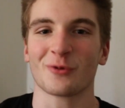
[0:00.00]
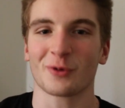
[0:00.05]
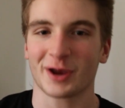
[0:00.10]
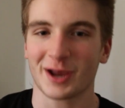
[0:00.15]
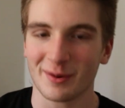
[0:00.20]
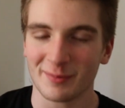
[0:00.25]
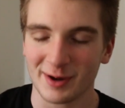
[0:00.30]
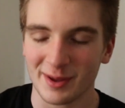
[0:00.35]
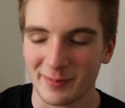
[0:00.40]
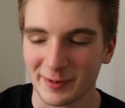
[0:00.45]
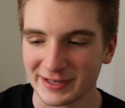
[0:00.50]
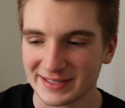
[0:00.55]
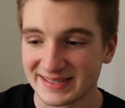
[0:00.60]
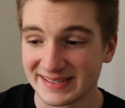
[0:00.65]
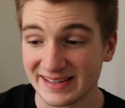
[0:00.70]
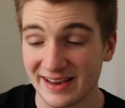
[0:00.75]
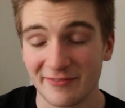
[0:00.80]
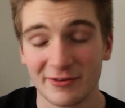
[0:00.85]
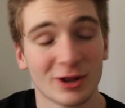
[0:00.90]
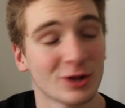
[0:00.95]
we're coming up on
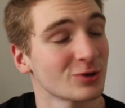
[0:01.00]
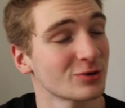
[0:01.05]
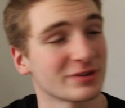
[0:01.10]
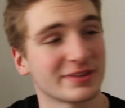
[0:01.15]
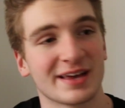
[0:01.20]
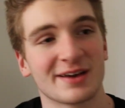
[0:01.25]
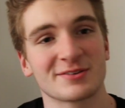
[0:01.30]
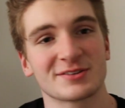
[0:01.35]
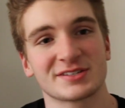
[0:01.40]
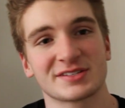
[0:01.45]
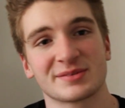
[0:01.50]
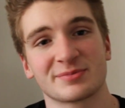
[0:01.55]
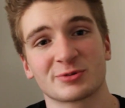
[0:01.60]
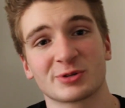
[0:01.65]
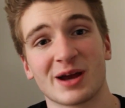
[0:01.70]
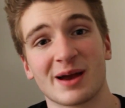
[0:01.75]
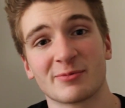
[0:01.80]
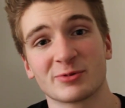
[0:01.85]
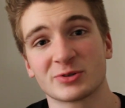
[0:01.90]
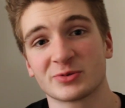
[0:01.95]
700,000
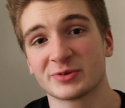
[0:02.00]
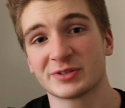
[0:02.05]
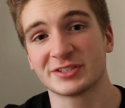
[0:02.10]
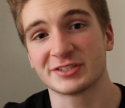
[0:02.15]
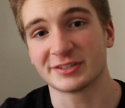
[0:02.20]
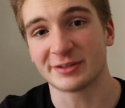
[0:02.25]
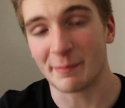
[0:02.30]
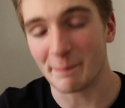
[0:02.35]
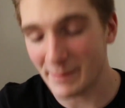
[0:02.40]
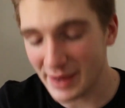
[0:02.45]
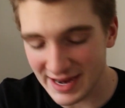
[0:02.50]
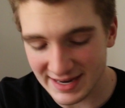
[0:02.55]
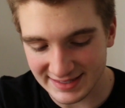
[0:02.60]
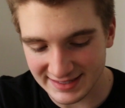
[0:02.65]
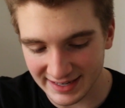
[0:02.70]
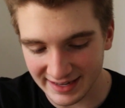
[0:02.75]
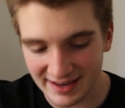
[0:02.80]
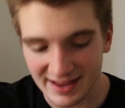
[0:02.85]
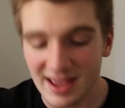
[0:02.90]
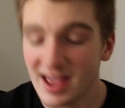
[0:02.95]
subscribers, which is
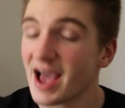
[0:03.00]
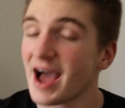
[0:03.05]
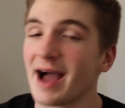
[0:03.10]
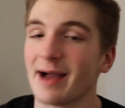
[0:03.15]
amazing.